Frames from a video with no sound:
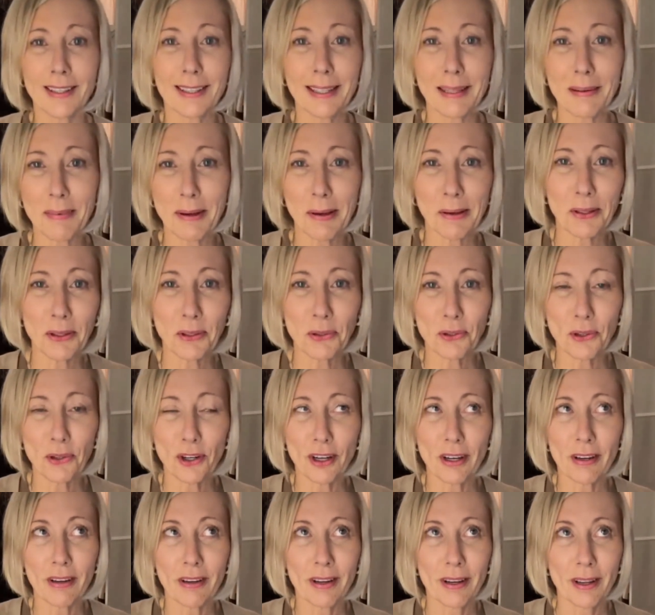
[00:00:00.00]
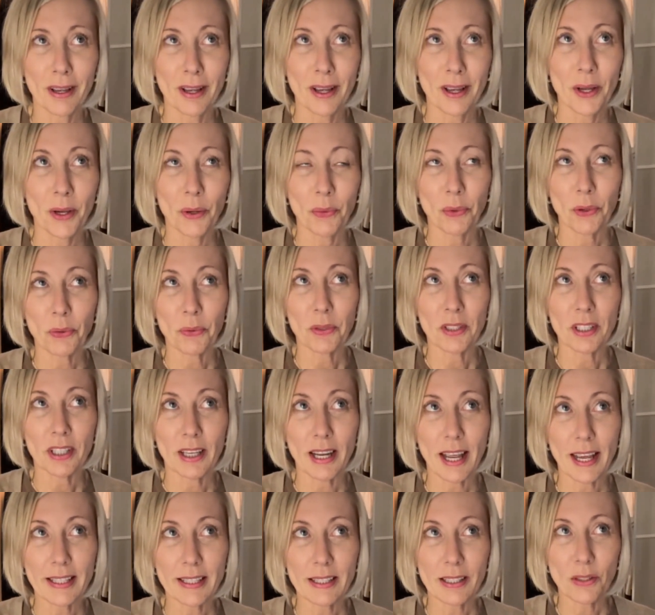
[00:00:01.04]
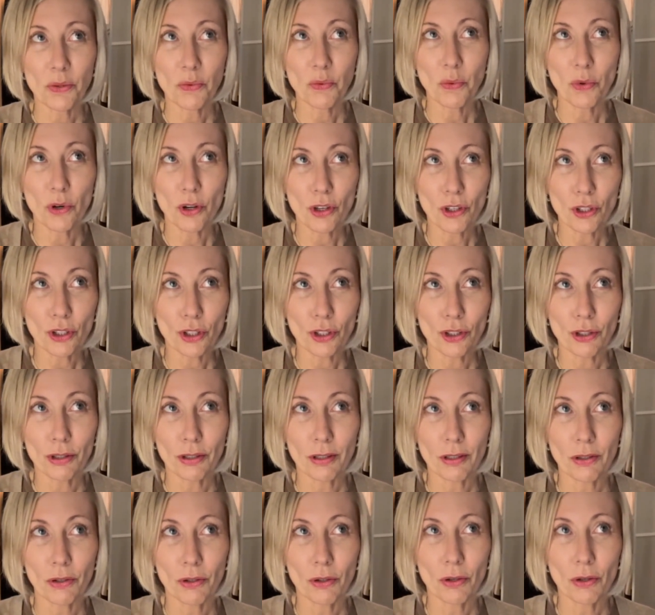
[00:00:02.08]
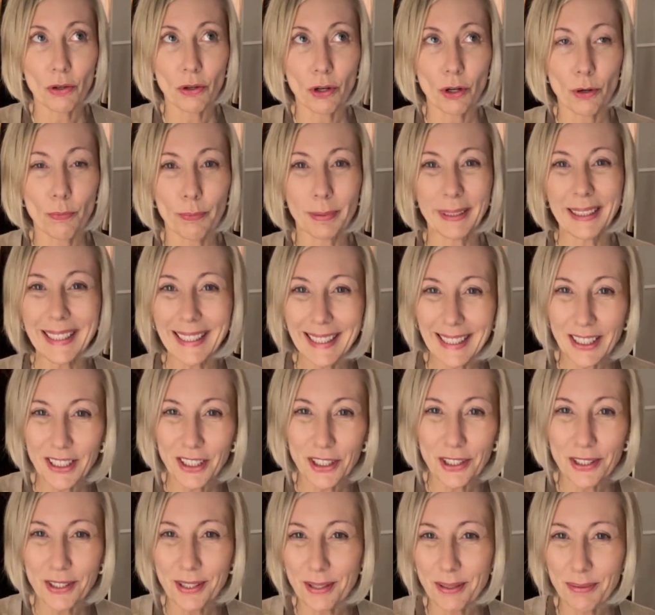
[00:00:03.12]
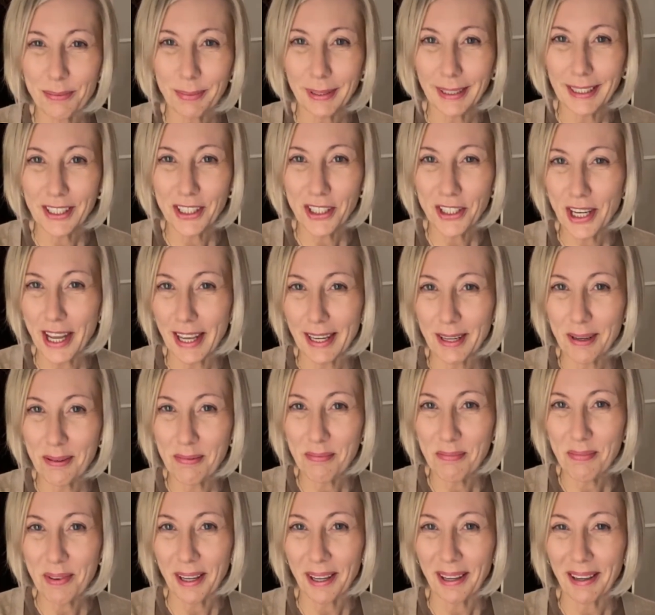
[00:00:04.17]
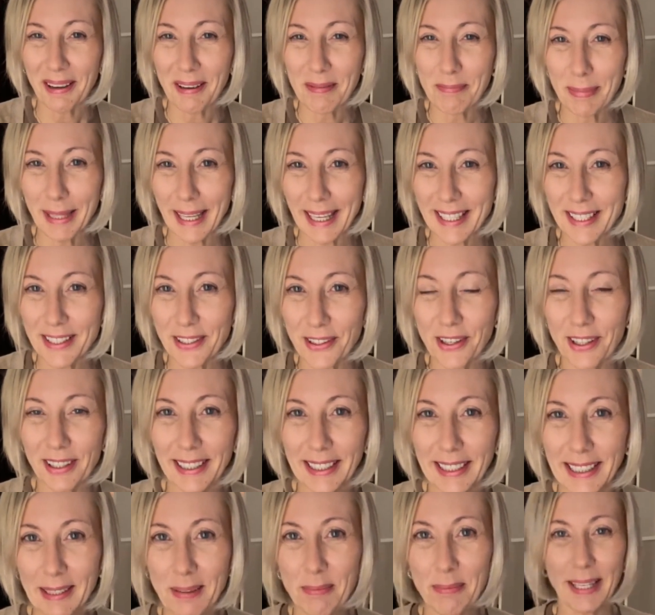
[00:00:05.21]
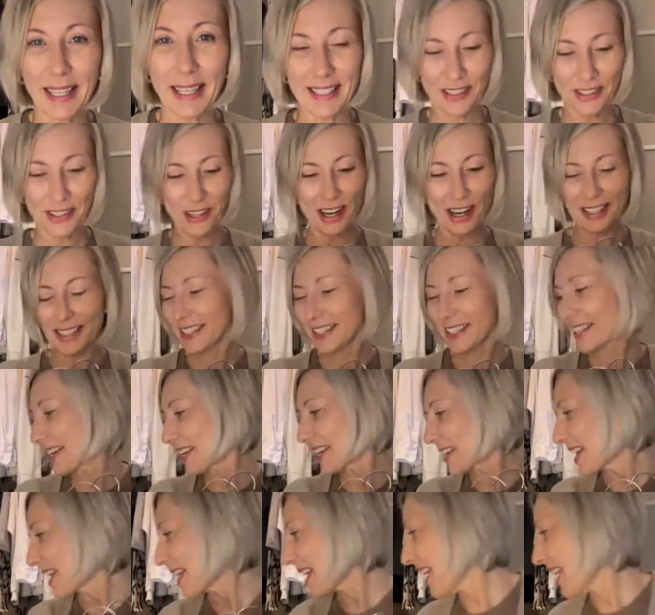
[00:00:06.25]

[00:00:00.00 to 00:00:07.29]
think about your, what was it, acid wash or bleached denim blazer, Leon blazer, Asta.